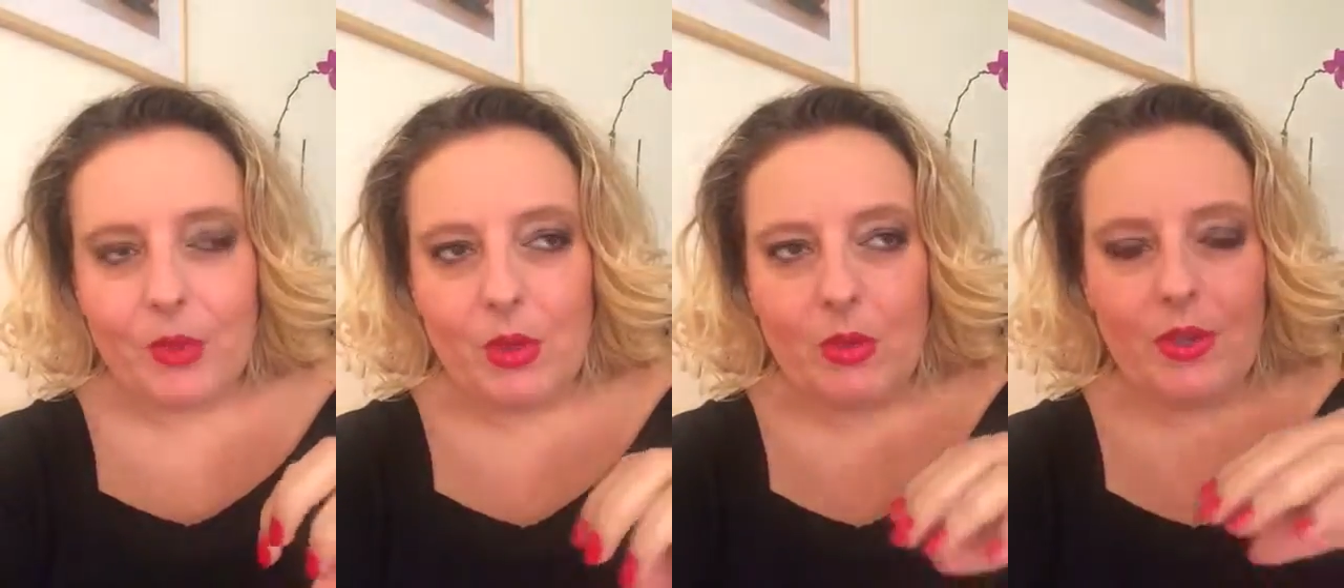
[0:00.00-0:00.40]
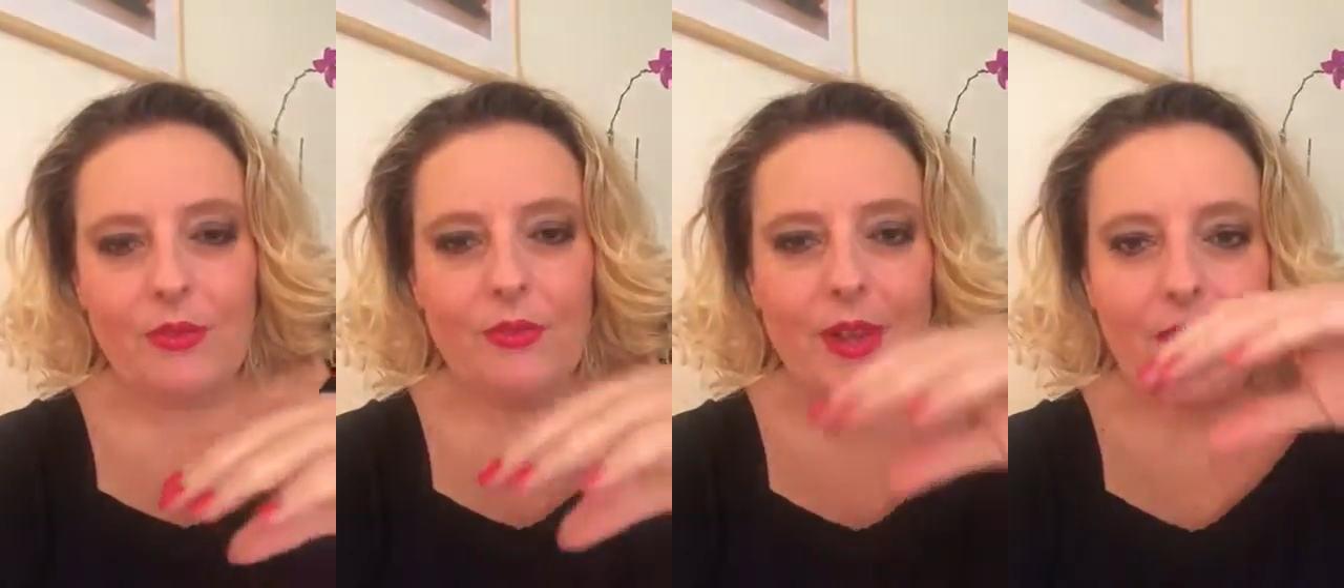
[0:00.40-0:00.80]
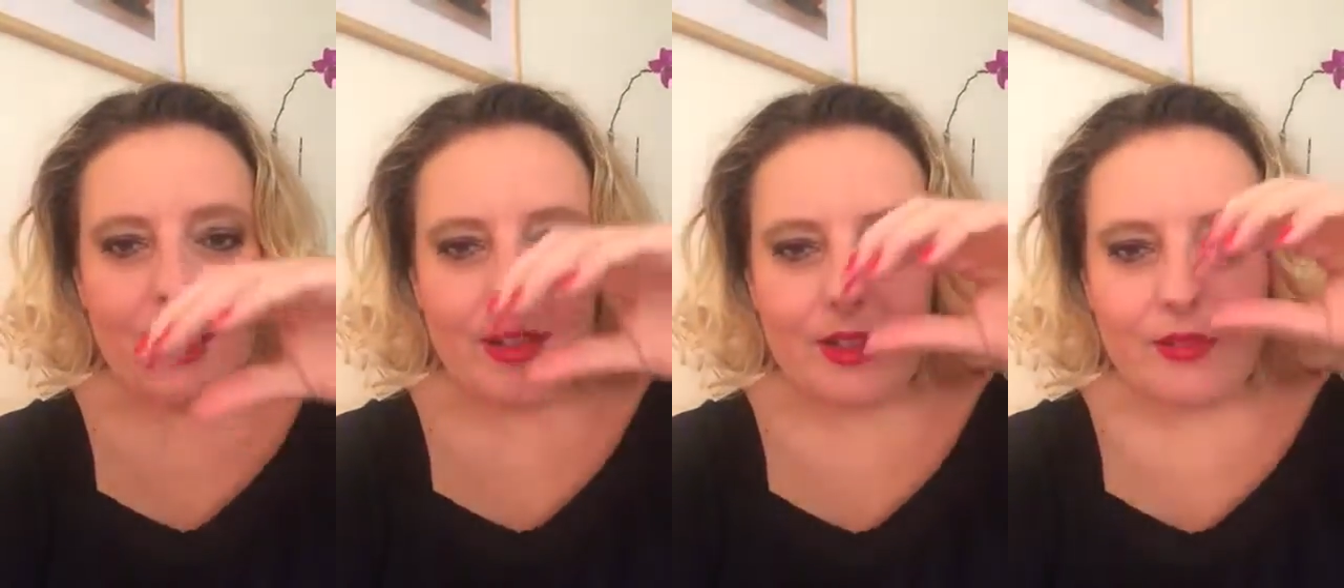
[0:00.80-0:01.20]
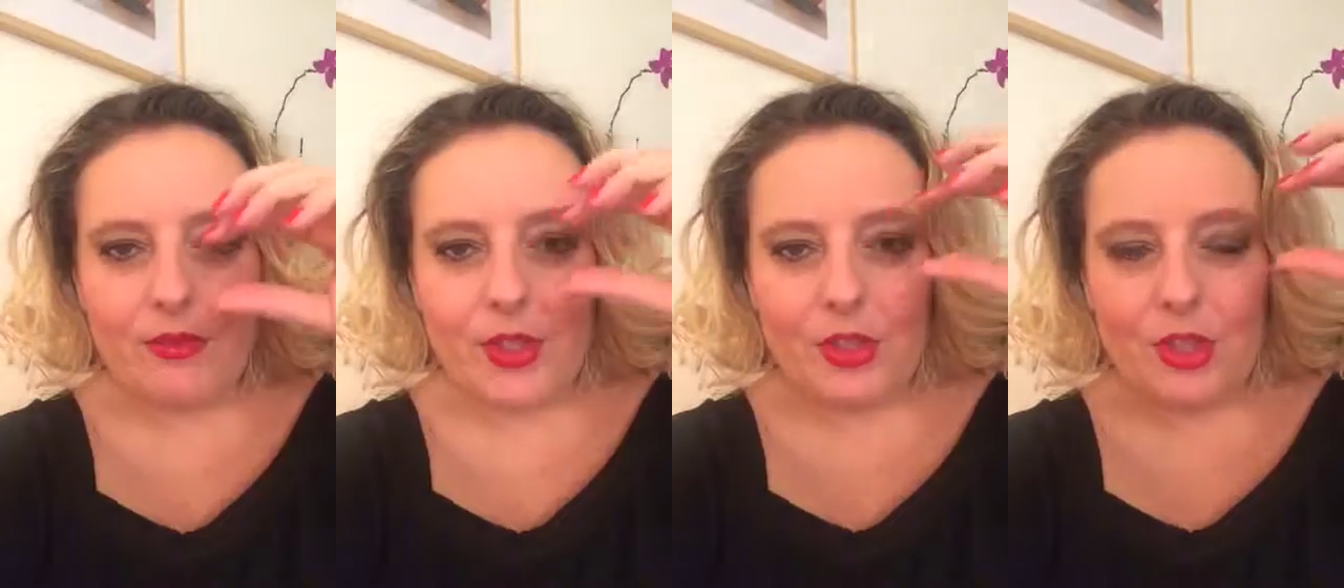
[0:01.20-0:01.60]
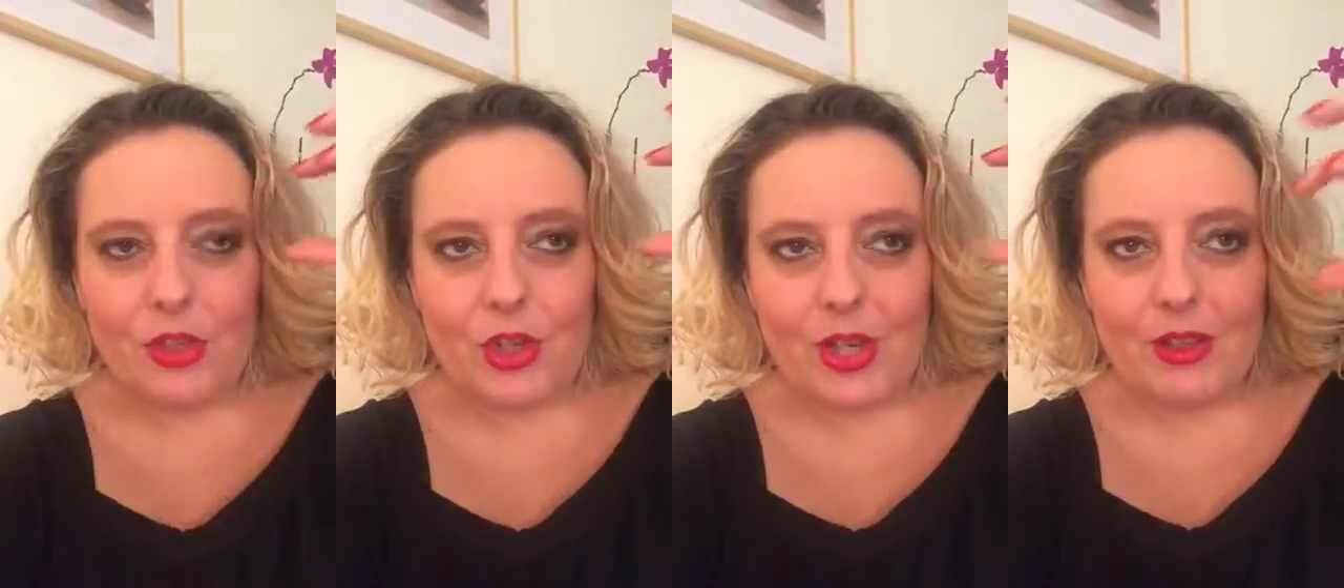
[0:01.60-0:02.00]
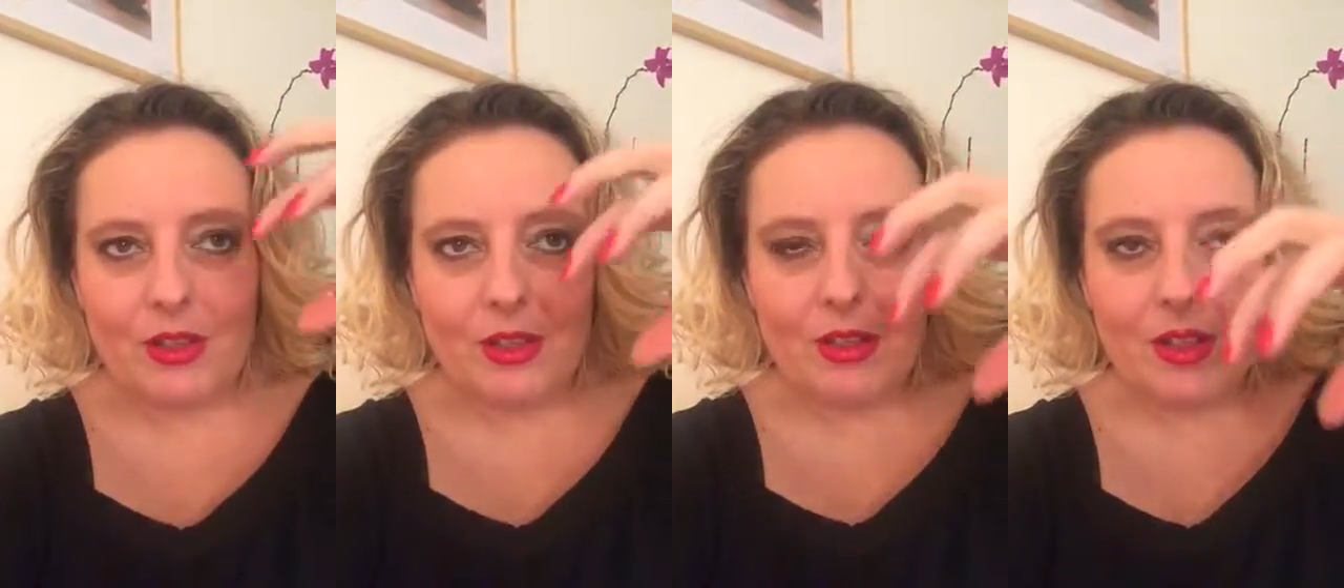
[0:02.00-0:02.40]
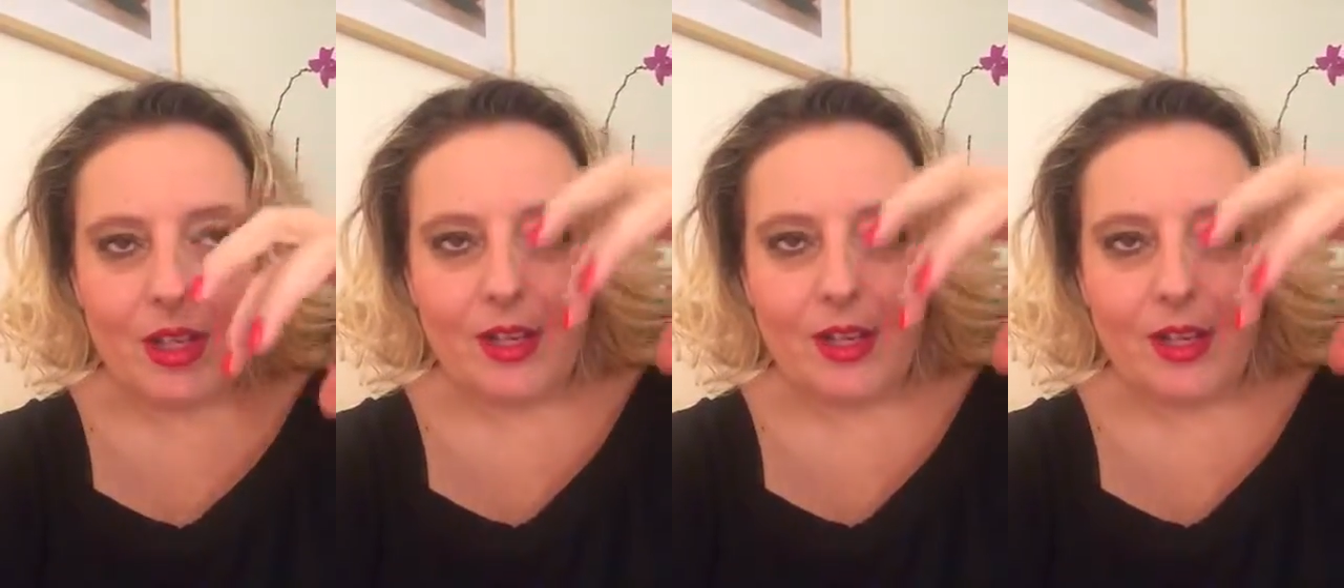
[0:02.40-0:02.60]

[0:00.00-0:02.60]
We want to find a very gentle